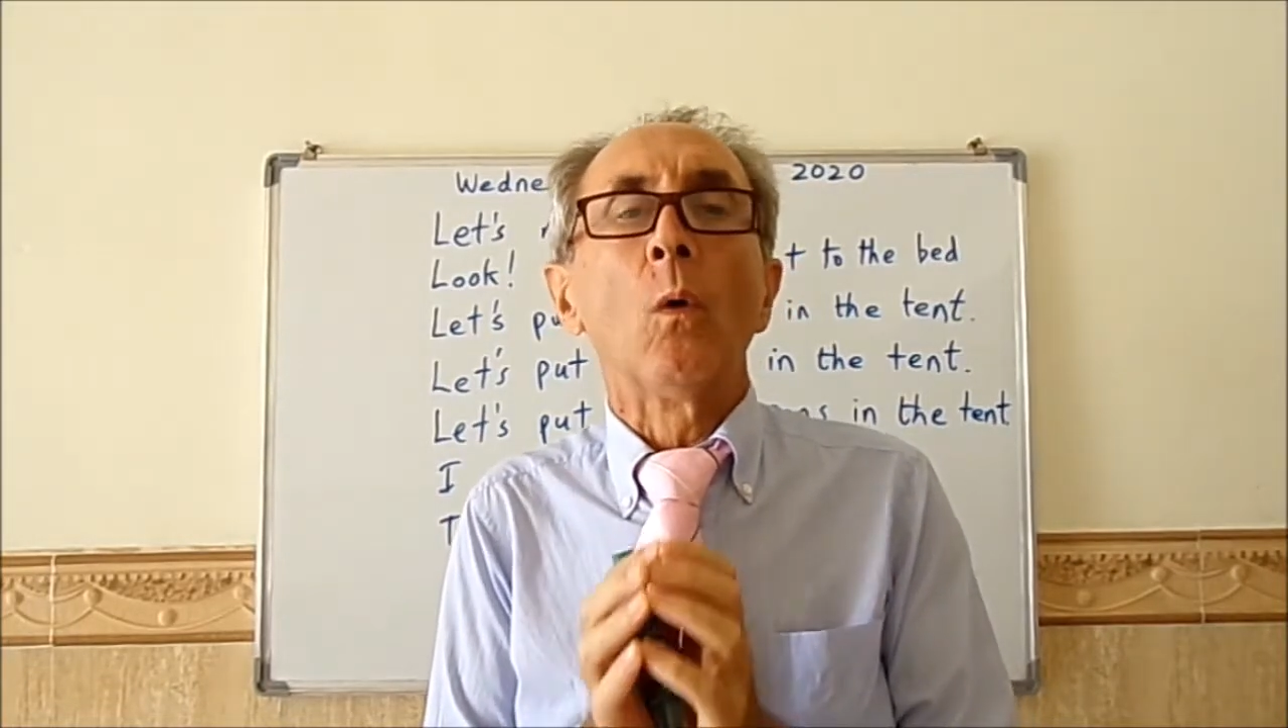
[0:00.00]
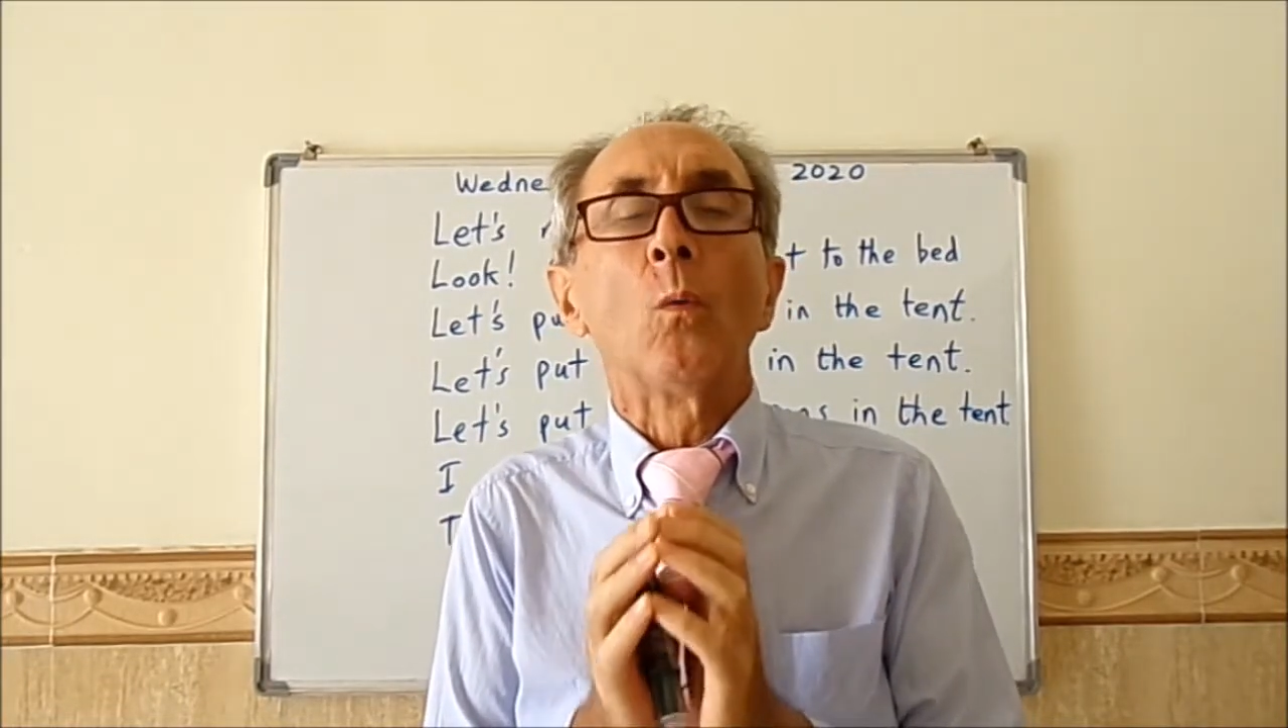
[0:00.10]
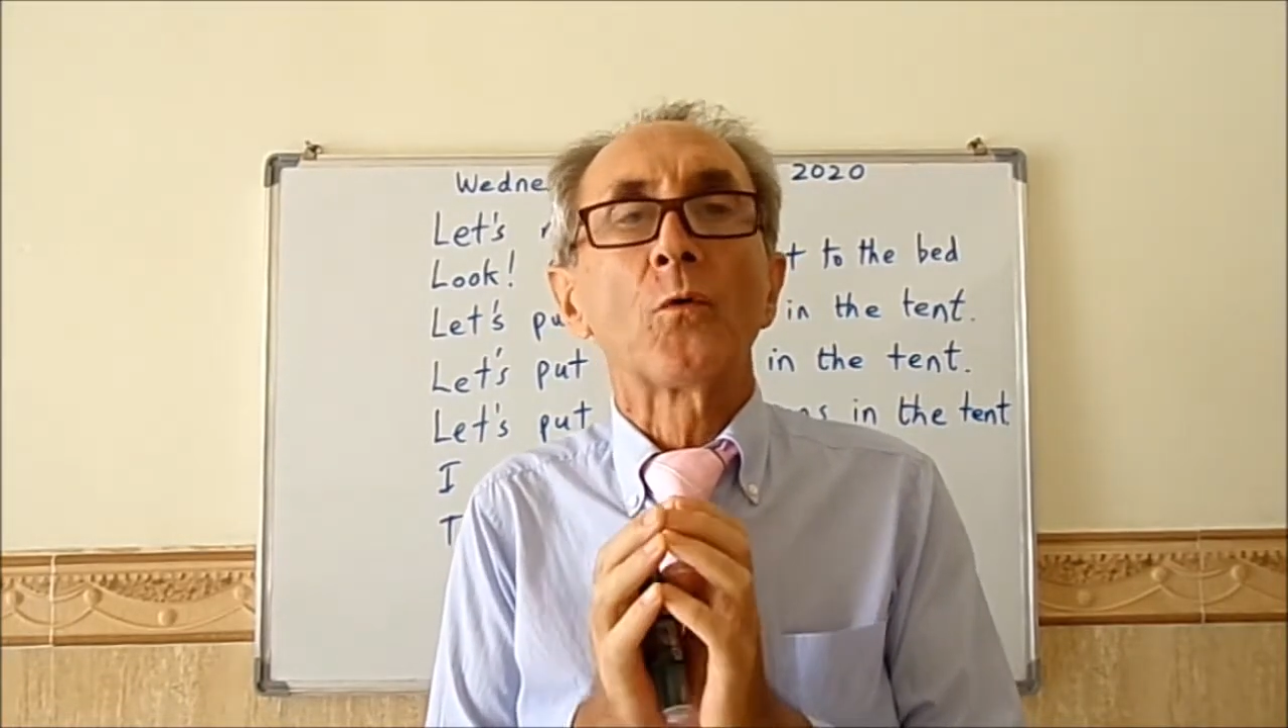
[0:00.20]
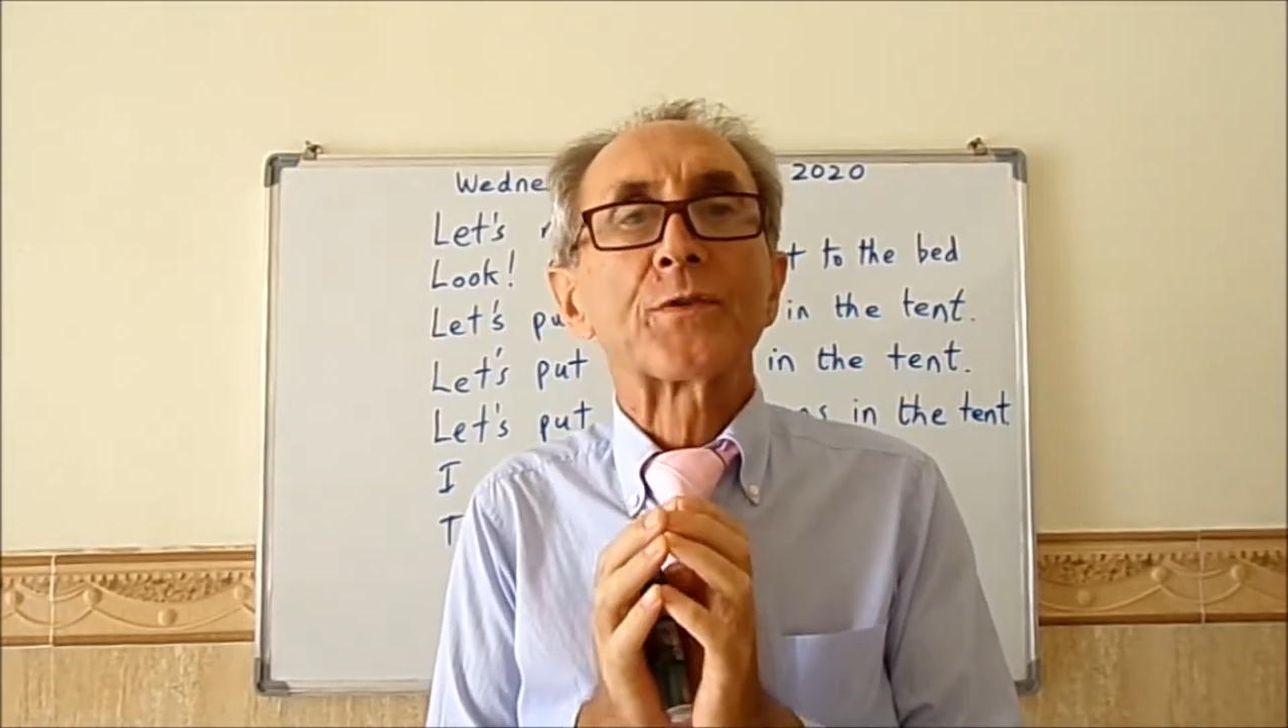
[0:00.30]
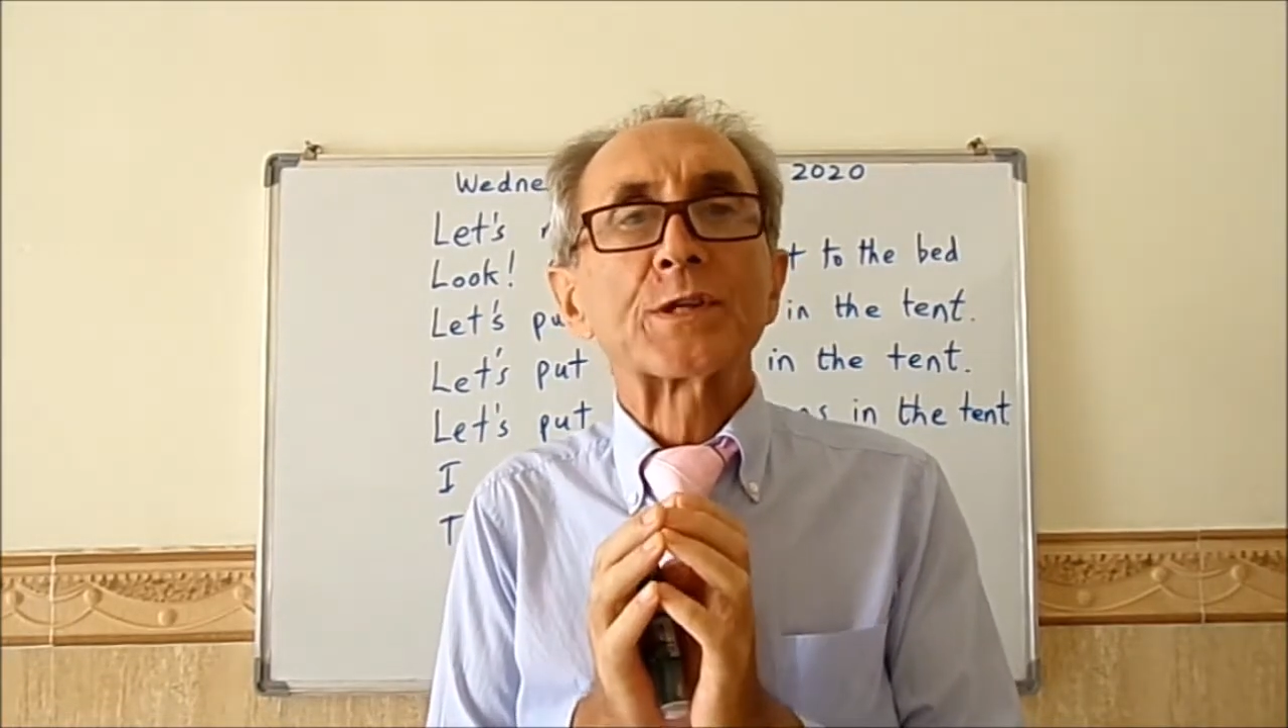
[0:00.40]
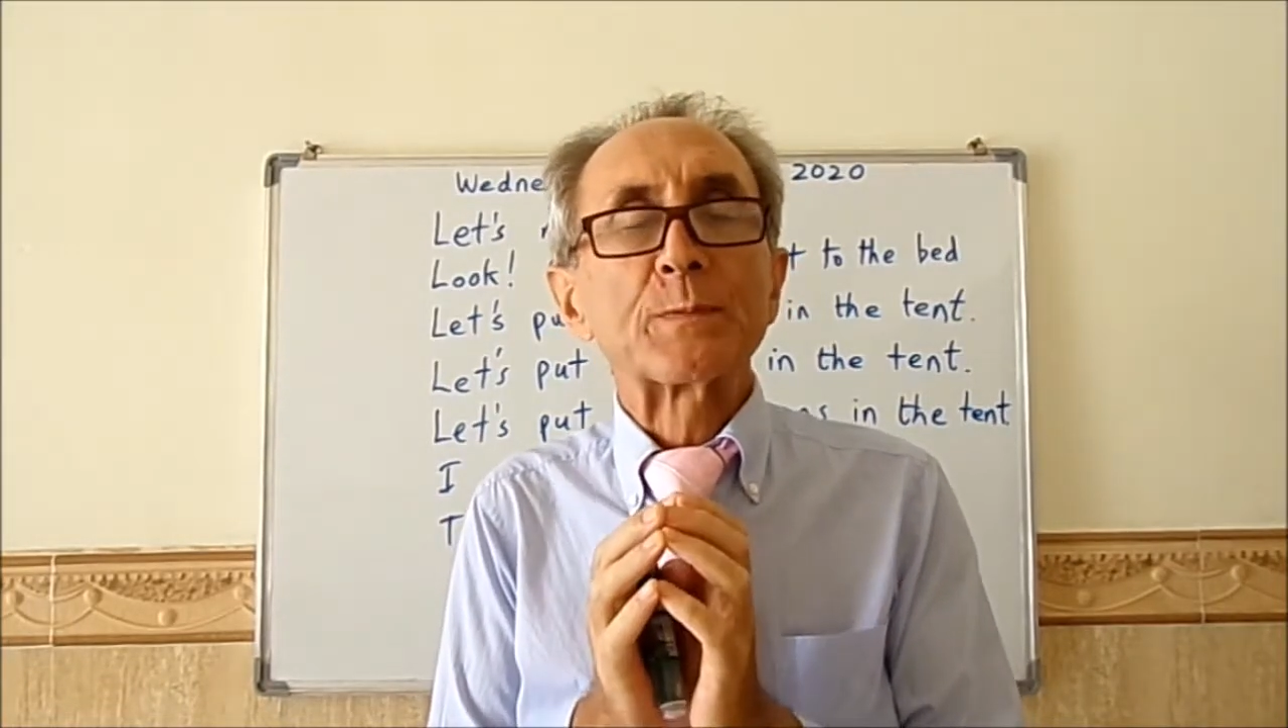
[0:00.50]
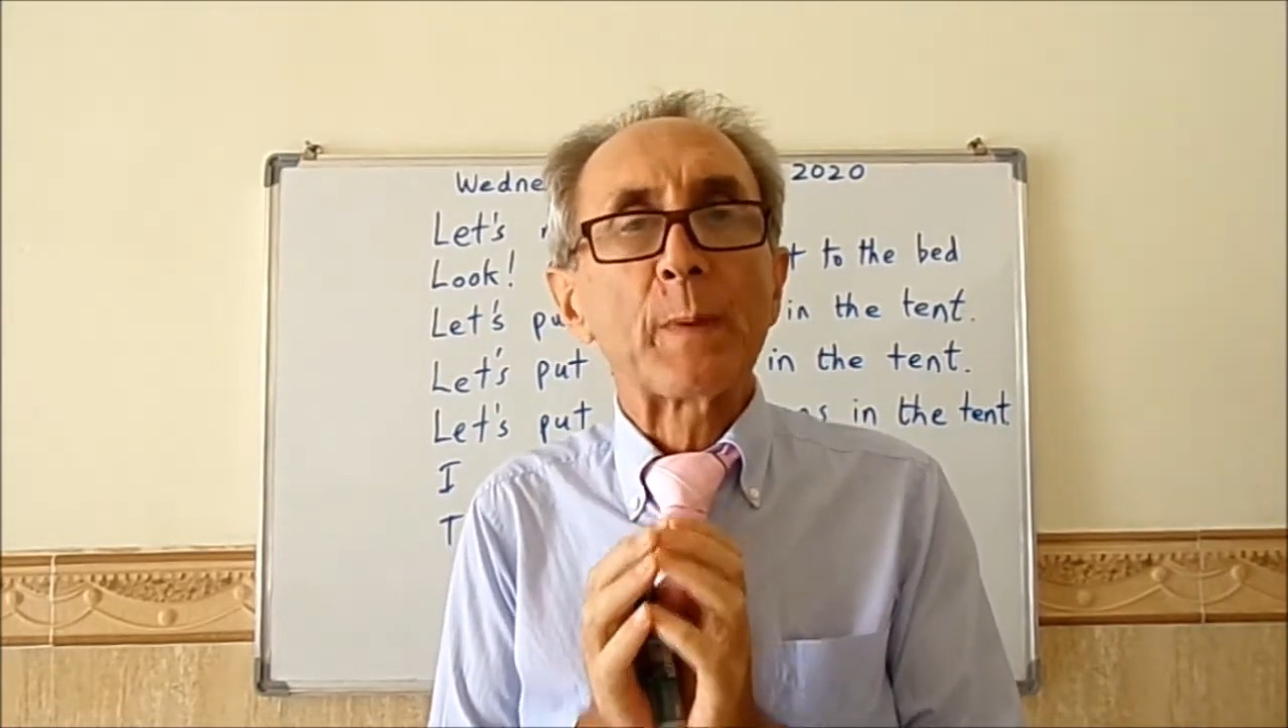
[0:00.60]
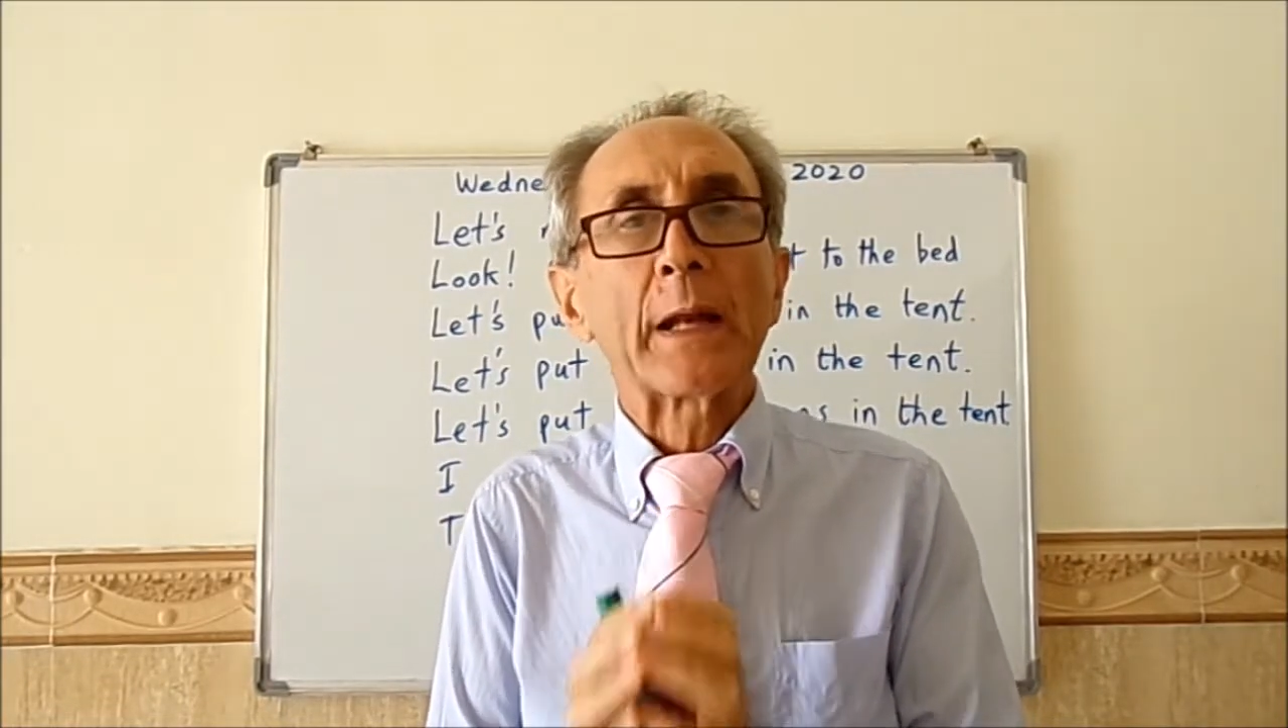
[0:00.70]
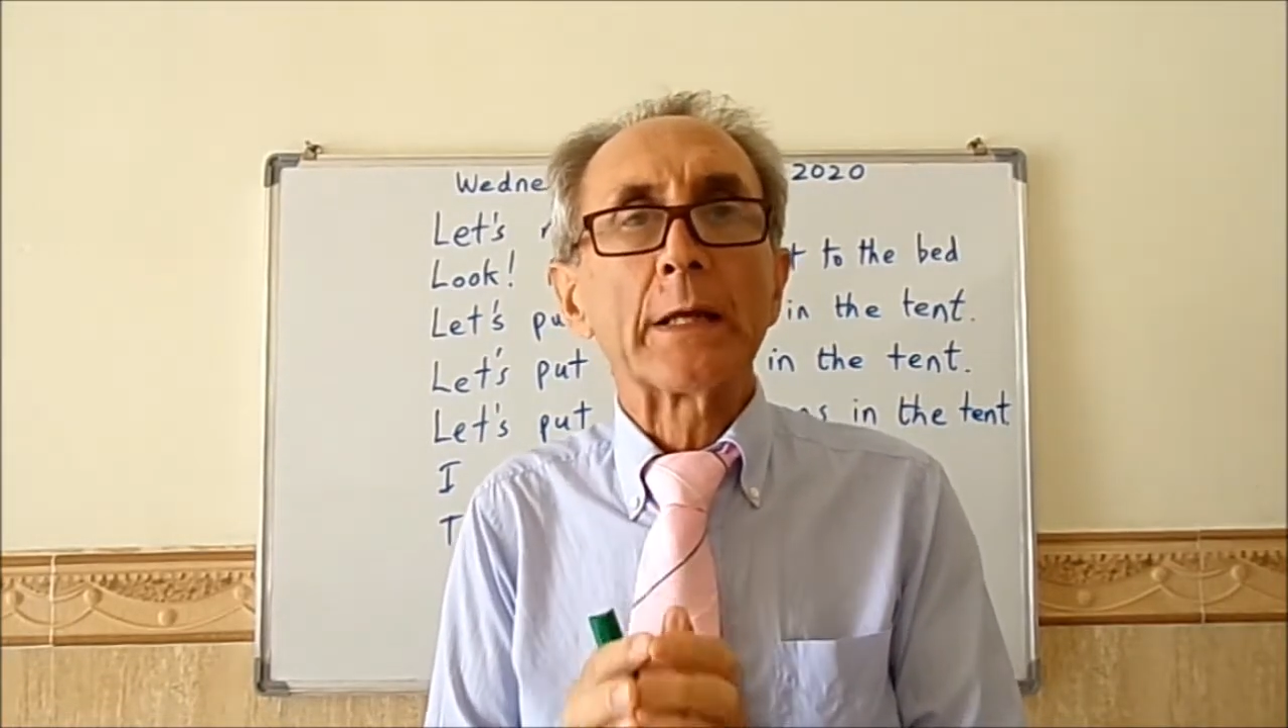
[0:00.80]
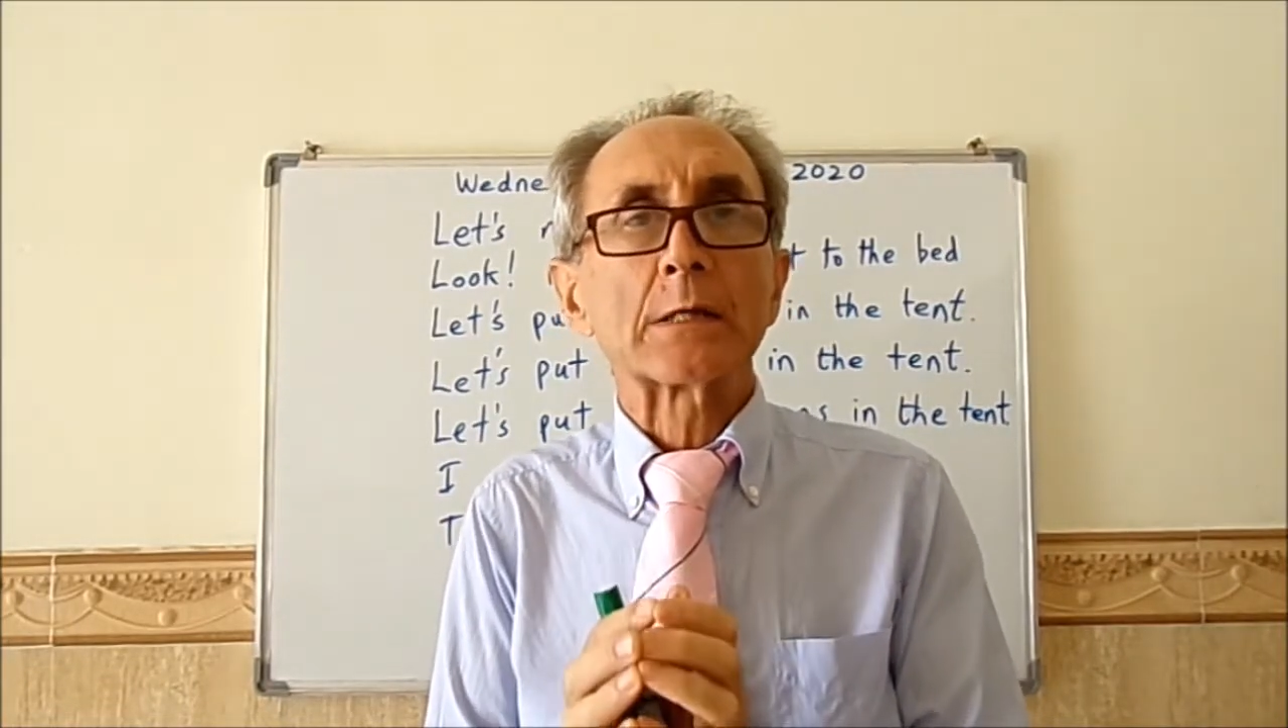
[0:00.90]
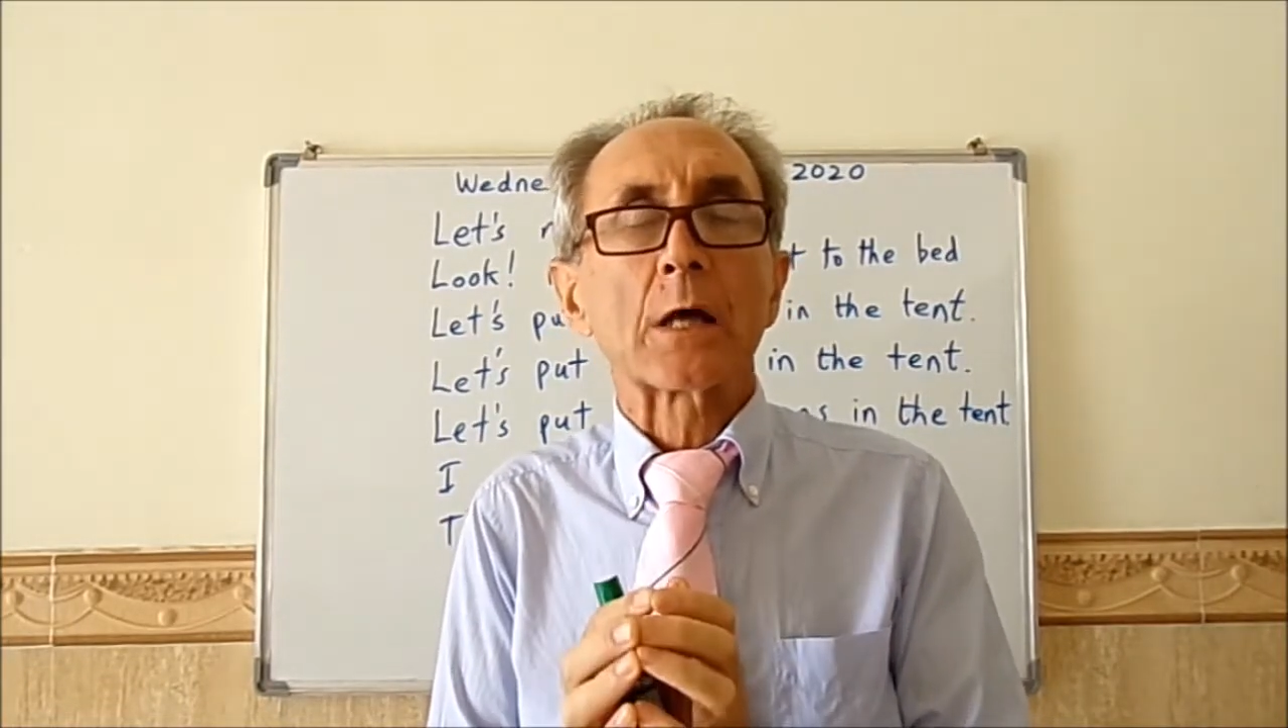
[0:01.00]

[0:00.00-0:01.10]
what the spellings